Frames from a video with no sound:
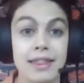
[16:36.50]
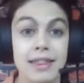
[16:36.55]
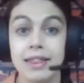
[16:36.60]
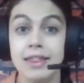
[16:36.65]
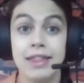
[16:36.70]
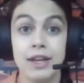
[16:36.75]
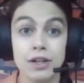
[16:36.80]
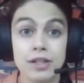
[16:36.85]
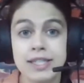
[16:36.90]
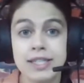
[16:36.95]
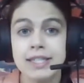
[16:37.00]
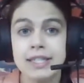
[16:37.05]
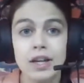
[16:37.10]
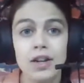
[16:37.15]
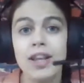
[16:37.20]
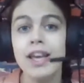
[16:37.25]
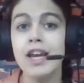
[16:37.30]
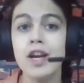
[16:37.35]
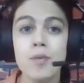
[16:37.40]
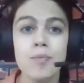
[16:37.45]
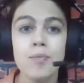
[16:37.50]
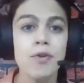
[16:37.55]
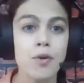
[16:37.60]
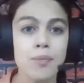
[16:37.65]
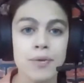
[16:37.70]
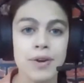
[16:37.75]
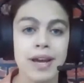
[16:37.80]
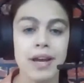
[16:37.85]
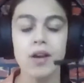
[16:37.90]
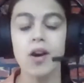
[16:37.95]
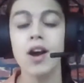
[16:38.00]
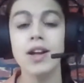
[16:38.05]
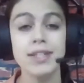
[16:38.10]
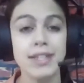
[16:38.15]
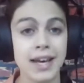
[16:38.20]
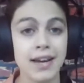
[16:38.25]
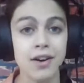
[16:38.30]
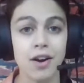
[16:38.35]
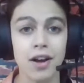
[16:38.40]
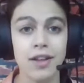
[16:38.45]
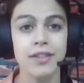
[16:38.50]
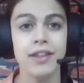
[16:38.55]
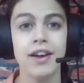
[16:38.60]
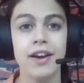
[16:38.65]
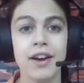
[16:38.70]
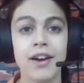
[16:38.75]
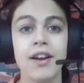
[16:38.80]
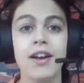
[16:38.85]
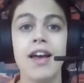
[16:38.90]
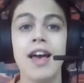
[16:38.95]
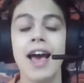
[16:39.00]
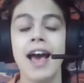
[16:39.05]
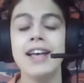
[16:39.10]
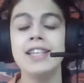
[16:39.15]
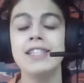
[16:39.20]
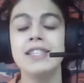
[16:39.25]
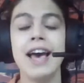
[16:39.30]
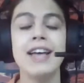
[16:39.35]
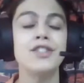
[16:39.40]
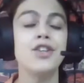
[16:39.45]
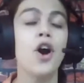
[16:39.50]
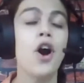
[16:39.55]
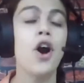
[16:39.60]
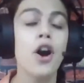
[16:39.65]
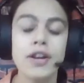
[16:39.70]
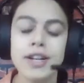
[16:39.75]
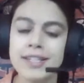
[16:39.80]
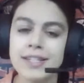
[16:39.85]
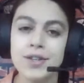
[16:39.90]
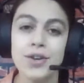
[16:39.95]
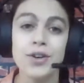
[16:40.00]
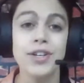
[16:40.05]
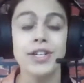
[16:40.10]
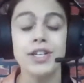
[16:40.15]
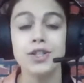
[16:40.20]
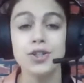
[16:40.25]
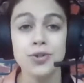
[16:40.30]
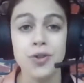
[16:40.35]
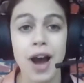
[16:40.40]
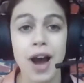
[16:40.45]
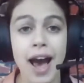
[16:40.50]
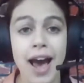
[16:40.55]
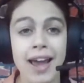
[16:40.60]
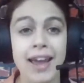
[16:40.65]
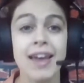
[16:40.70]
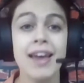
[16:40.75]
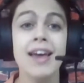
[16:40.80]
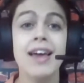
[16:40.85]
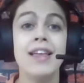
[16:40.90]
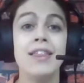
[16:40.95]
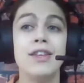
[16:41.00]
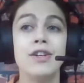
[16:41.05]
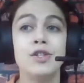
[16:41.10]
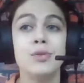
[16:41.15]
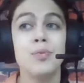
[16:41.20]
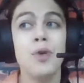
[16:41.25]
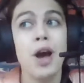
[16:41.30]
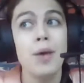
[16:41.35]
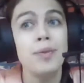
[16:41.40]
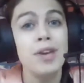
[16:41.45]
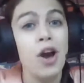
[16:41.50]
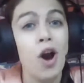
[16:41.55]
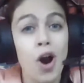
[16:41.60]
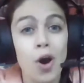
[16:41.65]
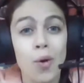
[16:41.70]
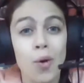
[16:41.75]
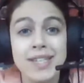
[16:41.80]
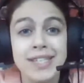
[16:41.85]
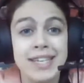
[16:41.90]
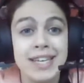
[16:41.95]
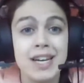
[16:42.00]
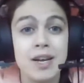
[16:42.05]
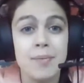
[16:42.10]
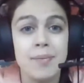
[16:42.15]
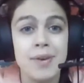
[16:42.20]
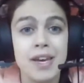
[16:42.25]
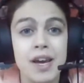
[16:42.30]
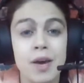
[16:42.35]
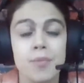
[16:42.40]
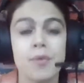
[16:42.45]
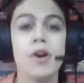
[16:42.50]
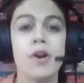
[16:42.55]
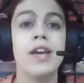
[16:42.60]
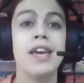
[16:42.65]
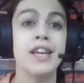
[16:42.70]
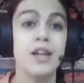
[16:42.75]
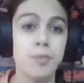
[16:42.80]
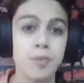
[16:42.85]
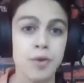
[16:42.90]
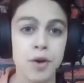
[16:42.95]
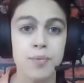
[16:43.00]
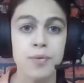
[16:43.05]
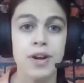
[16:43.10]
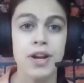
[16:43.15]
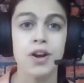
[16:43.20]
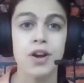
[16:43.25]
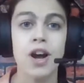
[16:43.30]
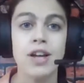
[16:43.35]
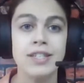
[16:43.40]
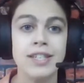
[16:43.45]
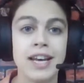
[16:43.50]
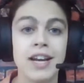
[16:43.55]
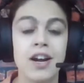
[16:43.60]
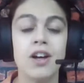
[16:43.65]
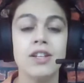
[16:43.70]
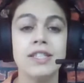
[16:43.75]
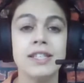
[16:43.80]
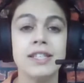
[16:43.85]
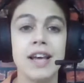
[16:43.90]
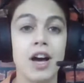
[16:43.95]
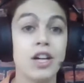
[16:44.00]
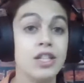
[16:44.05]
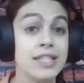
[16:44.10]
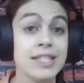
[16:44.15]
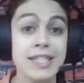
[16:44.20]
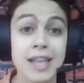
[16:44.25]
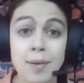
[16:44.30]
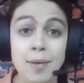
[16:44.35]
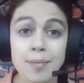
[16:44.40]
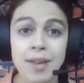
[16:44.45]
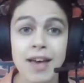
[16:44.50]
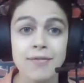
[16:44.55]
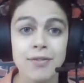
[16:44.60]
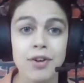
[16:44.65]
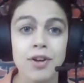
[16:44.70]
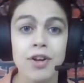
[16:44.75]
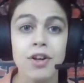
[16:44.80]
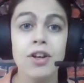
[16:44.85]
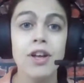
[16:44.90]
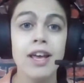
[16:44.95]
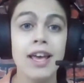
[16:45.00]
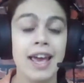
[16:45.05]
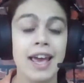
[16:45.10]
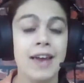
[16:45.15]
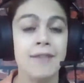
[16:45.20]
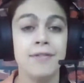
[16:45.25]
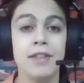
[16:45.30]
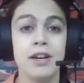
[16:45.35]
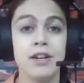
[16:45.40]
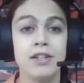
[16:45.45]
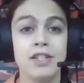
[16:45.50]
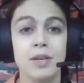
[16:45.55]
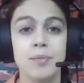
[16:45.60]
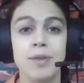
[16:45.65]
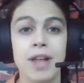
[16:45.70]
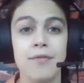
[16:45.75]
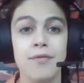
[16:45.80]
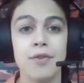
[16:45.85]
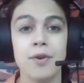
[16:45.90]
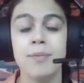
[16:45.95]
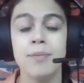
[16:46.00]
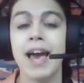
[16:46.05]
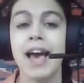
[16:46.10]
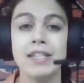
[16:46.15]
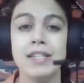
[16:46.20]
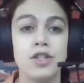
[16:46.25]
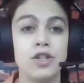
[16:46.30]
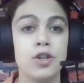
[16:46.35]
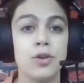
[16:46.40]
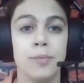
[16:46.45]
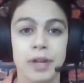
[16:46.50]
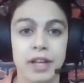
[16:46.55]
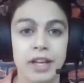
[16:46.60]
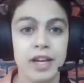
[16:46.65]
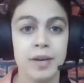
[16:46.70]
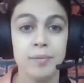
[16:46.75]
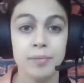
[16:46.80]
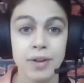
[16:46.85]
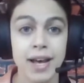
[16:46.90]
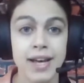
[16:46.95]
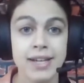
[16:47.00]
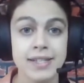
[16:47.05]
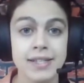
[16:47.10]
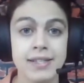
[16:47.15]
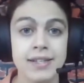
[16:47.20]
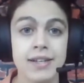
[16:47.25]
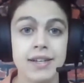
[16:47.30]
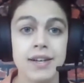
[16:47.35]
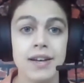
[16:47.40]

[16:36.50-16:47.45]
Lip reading: there's still inappropriate content on there. As hard as they're going to try, there's probably always going to be inappropriate content on some level if there's a platform that has 2 billion plus